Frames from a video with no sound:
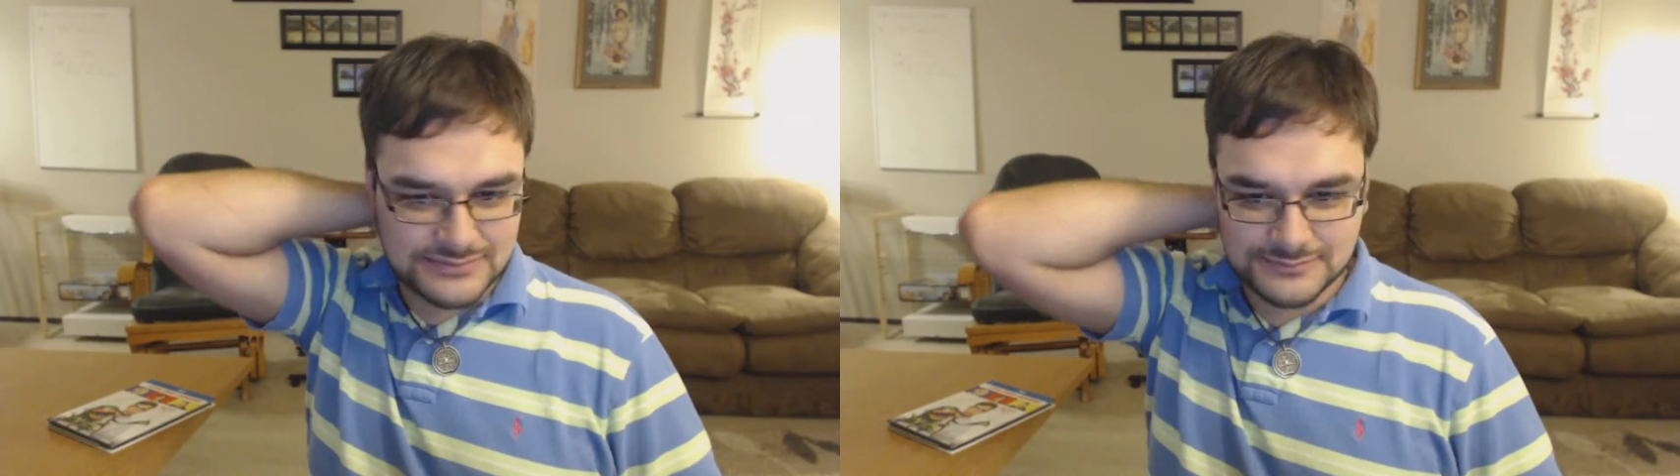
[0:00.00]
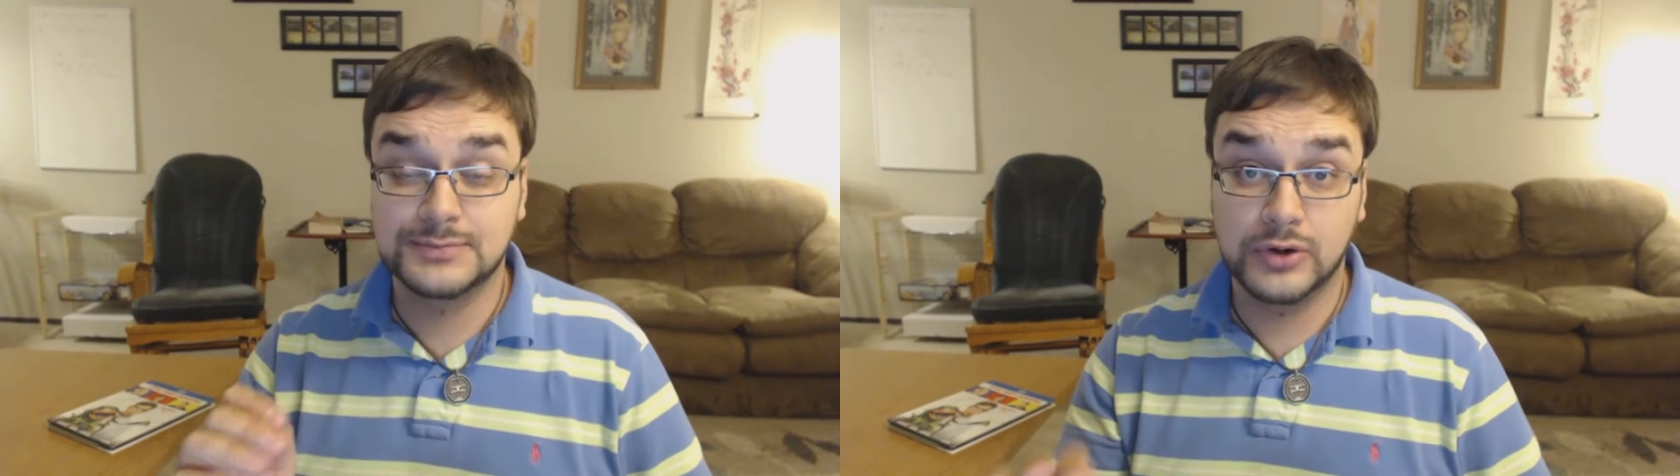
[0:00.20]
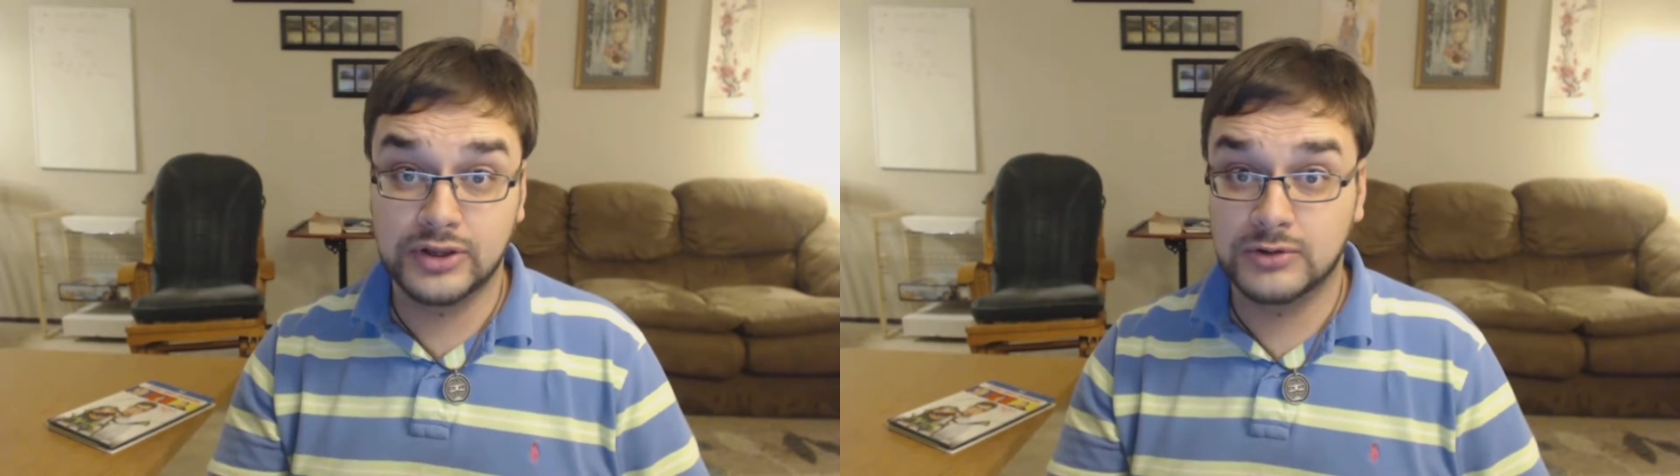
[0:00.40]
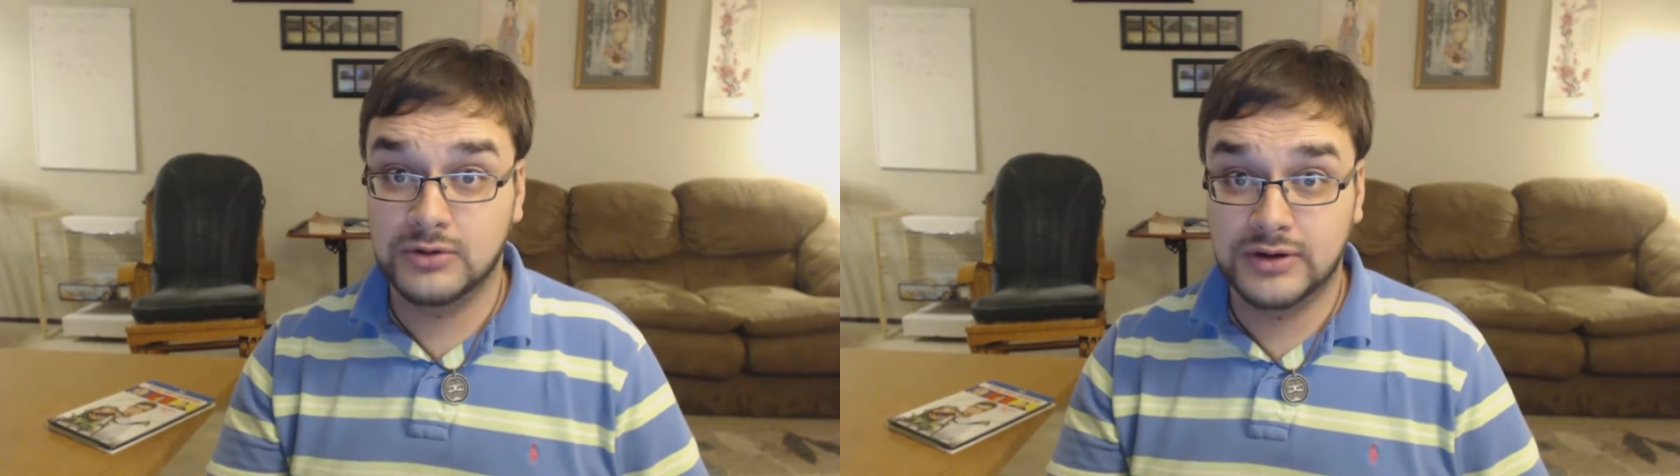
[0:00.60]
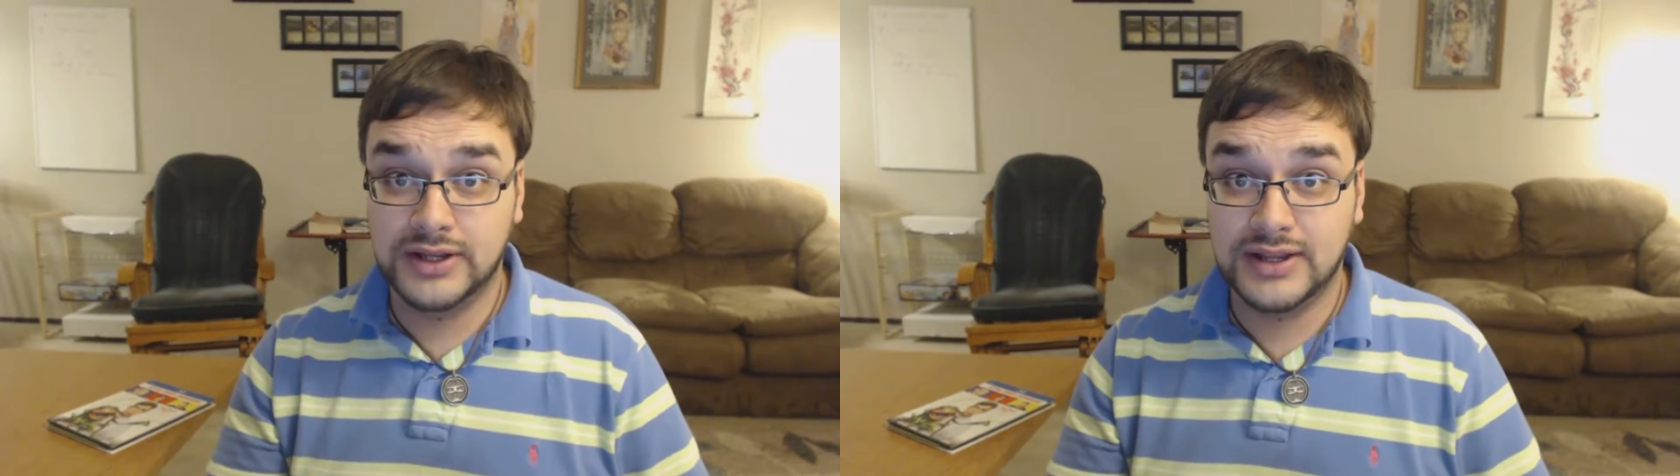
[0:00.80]
spoiler
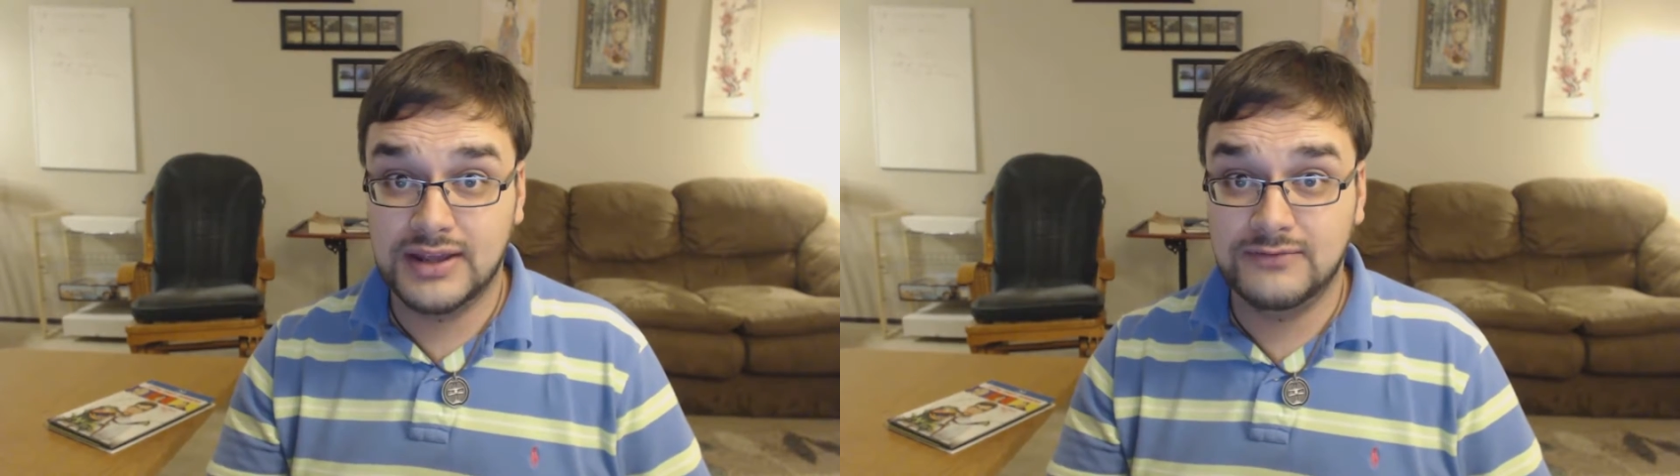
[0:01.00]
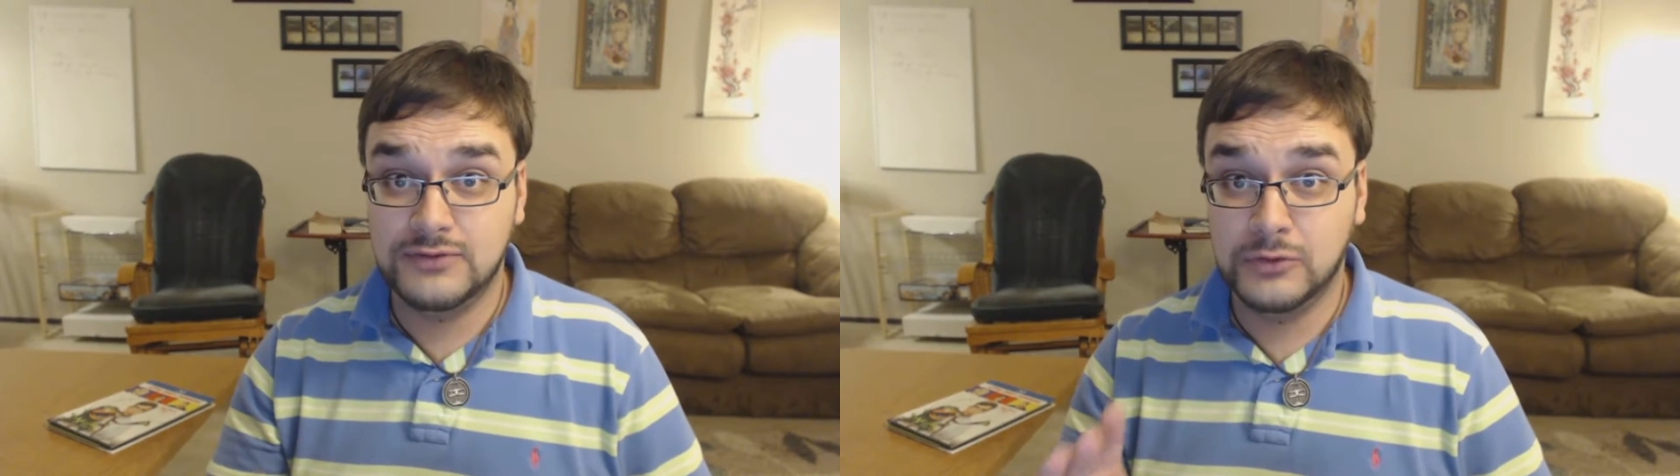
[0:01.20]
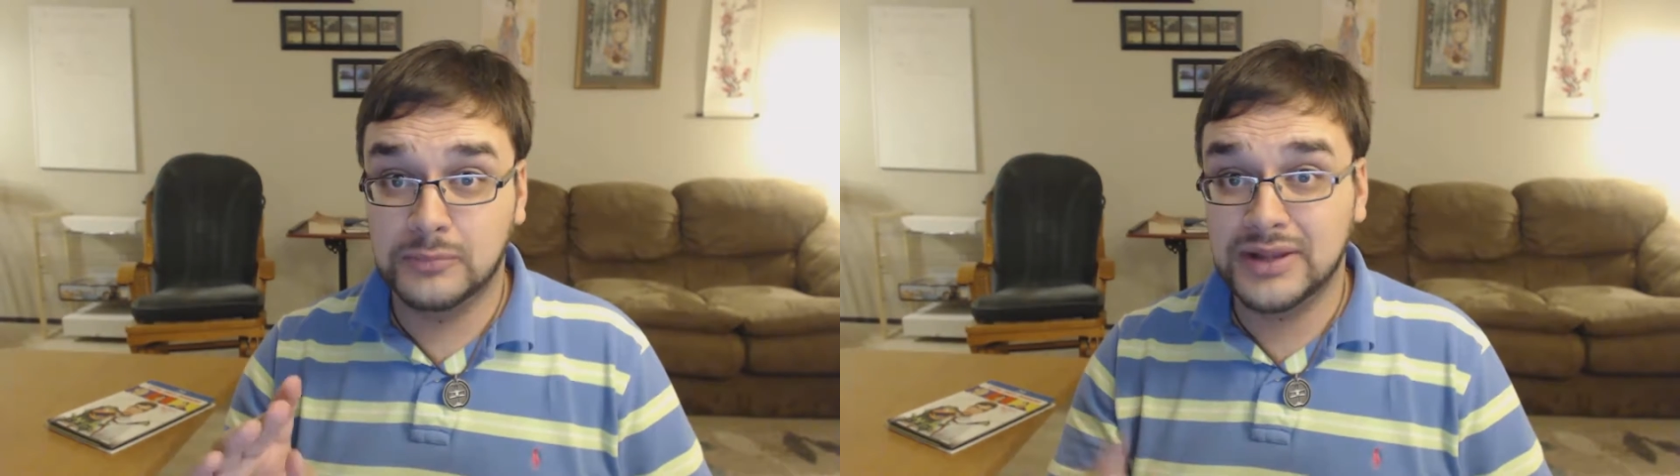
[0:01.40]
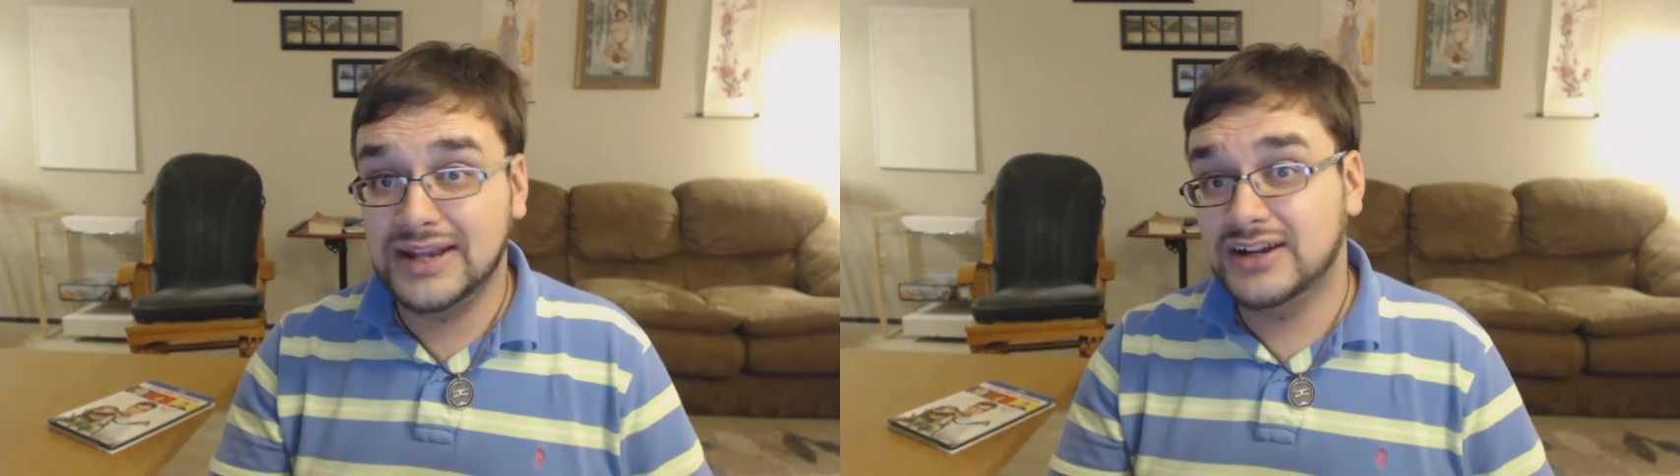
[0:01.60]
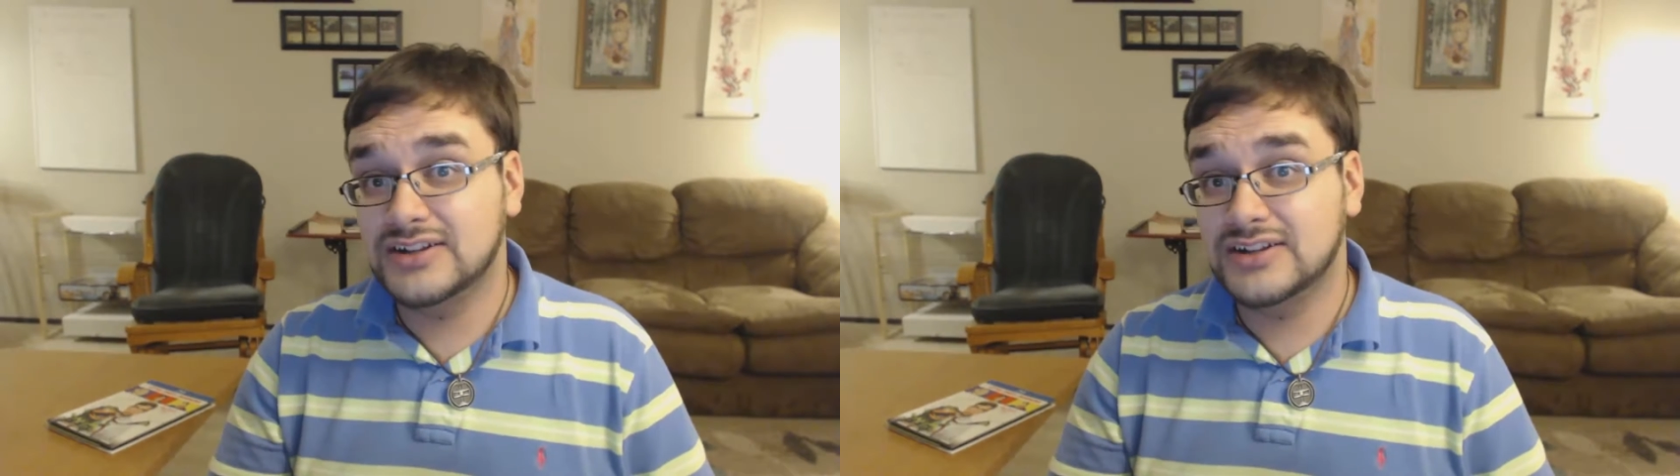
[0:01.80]
warning, if you were planning